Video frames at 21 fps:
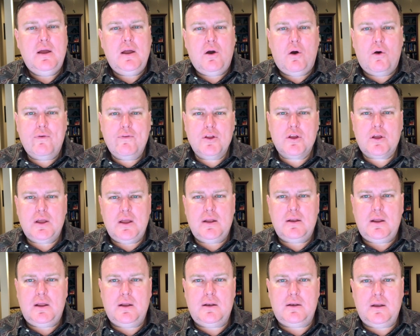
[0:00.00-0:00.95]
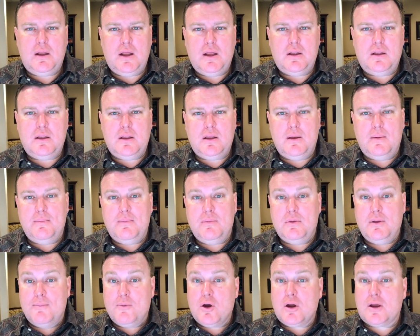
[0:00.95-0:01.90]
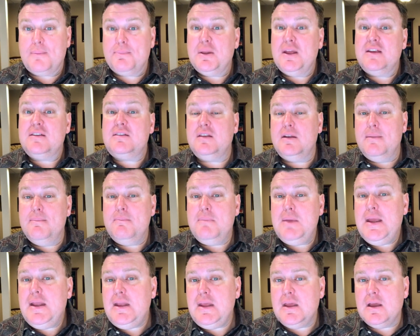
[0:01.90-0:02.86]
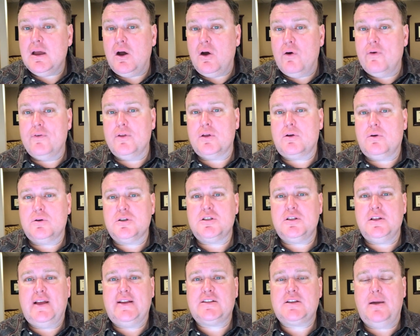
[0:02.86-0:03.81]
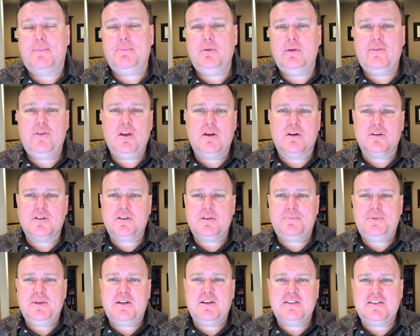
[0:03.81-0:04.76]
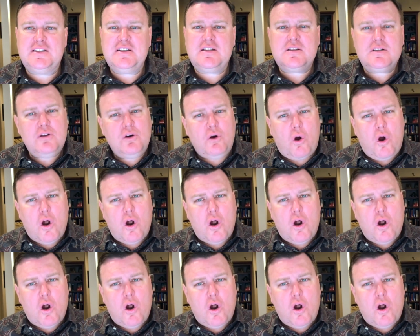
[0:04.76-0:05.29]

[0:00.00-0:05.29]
over in the marketplace and the media over the course of the last couple of years is because this little